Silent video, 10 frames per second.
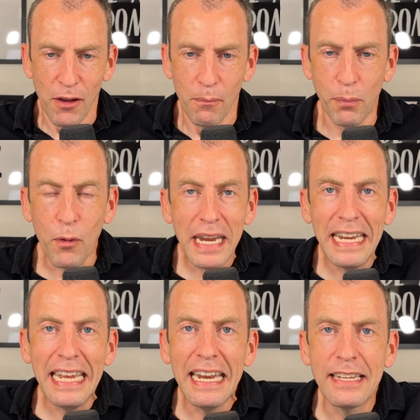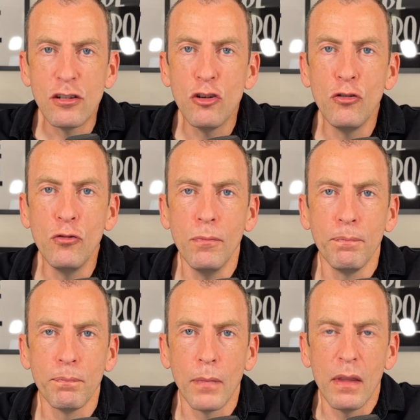But we needed to
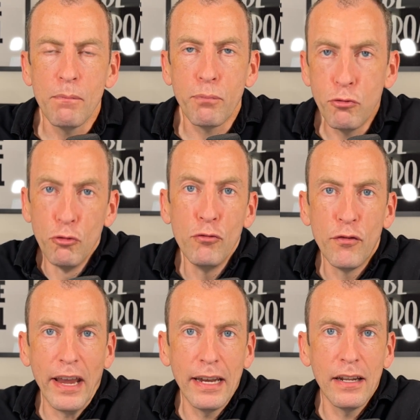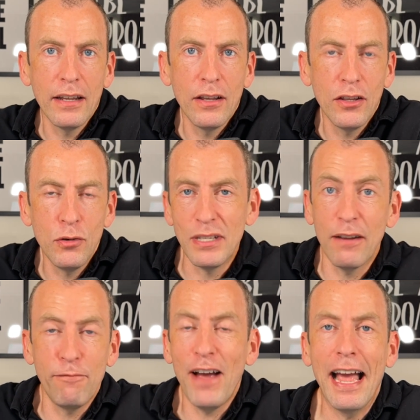prove it using
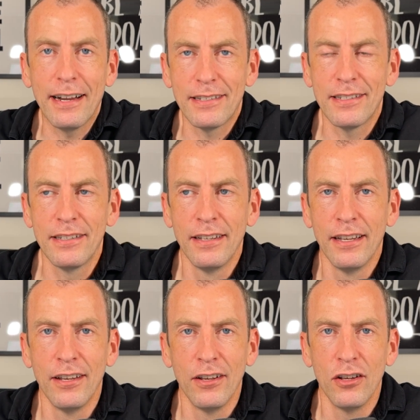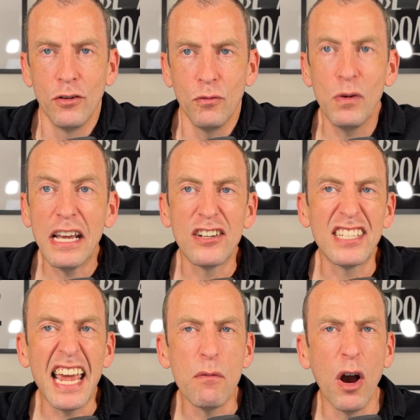facts. We could
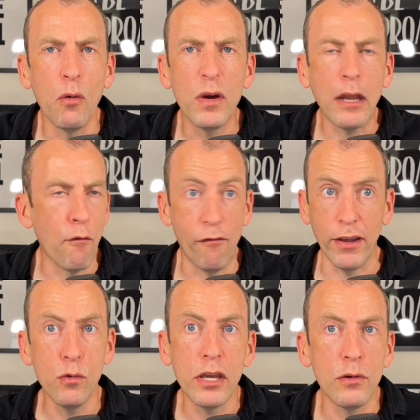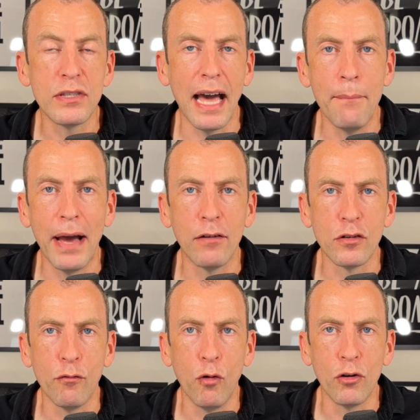say, well, we don't feel we use that amount
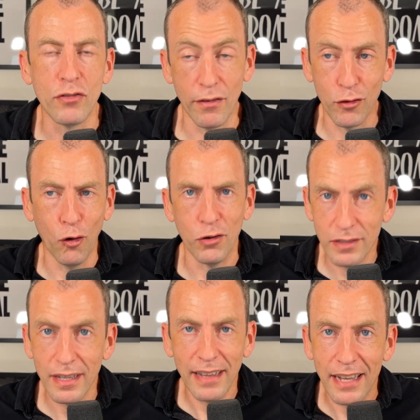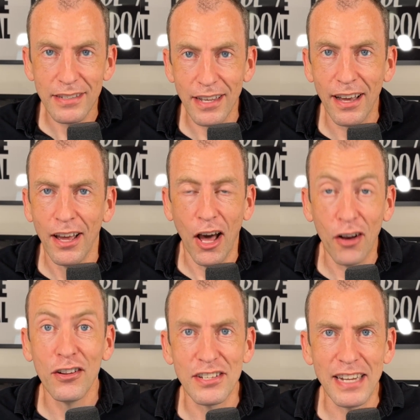of water. And of course, that's a, an
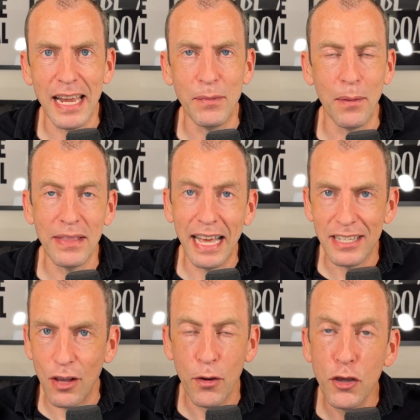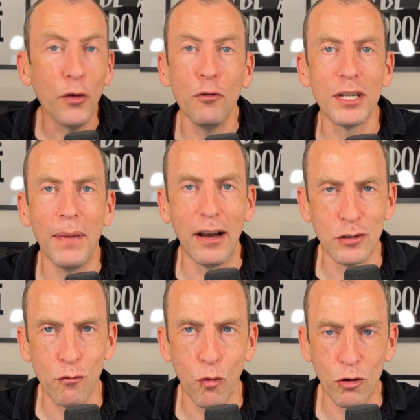understatement. I mean, that's a huge amount
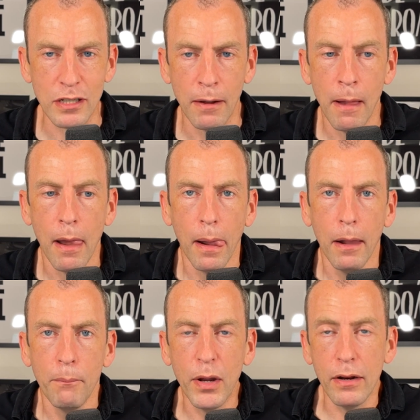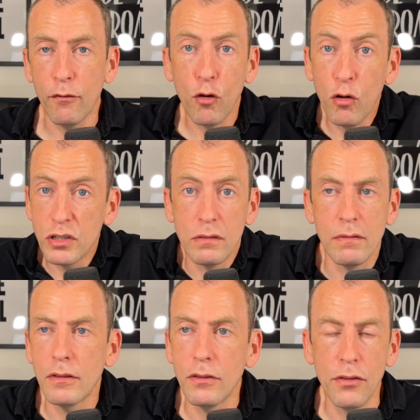of water. But of course,
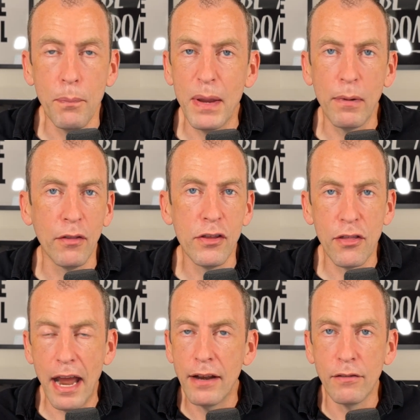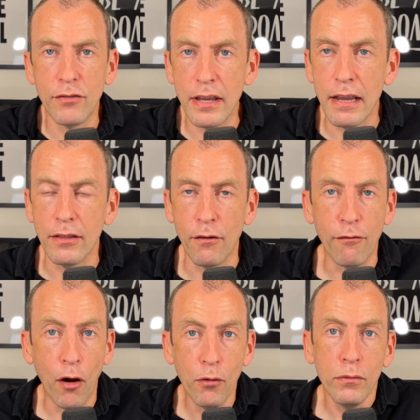the people on the other end of the, the
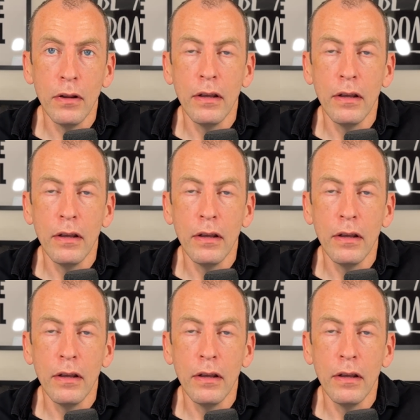phone